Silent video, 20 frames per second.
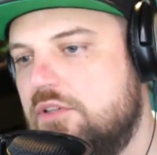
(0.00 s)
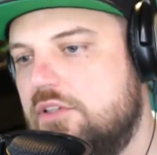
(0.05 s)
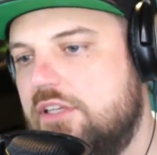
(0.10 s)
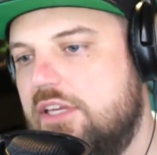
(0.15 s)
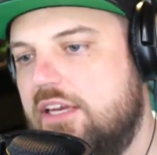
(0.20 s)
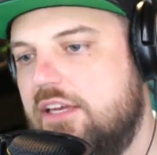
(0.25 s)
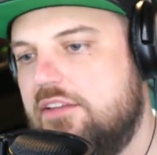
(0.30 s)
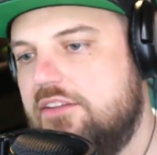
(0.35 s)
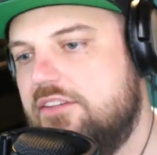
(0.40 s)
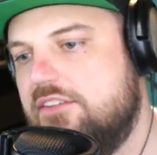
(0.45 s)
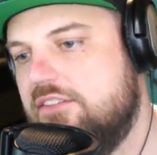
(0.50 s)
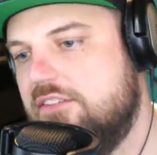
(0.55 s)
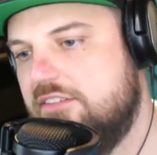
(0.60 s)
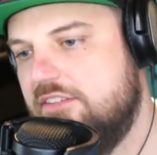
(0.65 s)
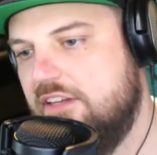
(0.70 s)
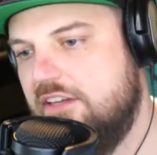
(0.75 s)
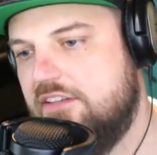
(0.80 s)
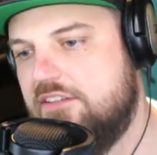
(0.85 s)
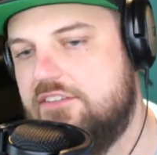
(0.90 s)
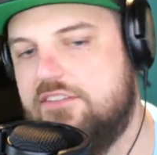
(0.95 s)
Yeah, this is
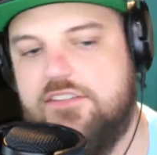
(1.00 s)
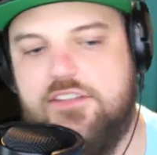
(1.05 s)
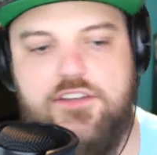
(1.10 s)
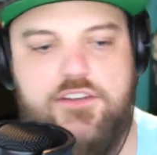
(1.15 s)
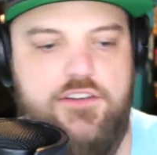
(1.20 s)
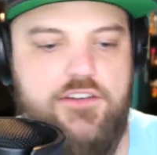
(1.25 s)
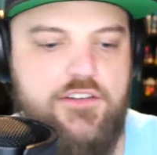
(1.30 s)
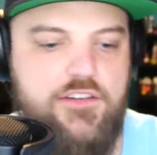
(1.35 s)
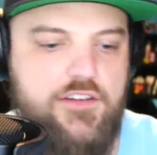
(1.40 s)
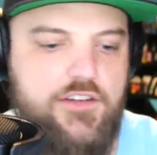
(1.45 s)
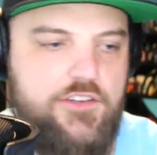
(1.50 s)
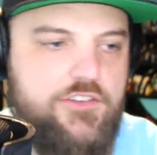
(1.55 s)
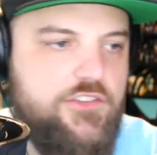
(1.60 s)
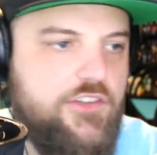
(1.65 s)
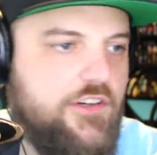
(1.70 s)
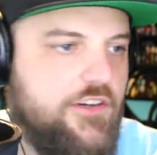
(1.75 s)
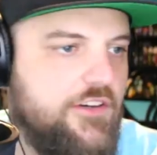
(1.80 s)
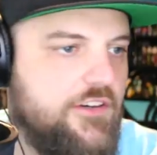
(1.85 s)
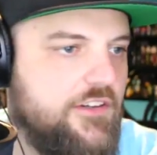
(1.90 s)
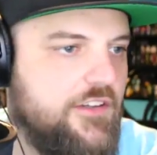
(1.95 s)
nice. Here, I'll
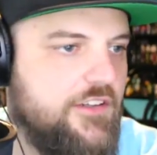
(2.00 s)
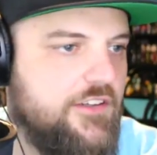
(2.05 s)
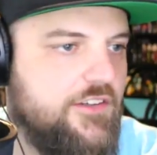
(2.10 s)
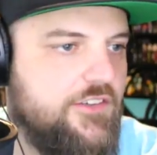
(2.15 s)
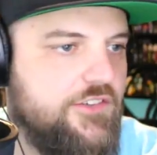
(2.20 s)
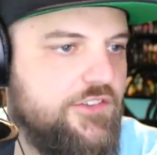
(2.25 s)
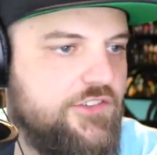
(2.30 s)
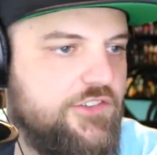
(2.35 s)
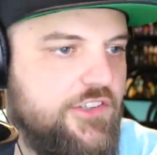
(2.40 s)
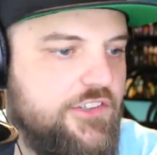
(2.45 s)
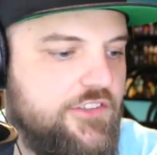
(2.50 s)
share. We'll share the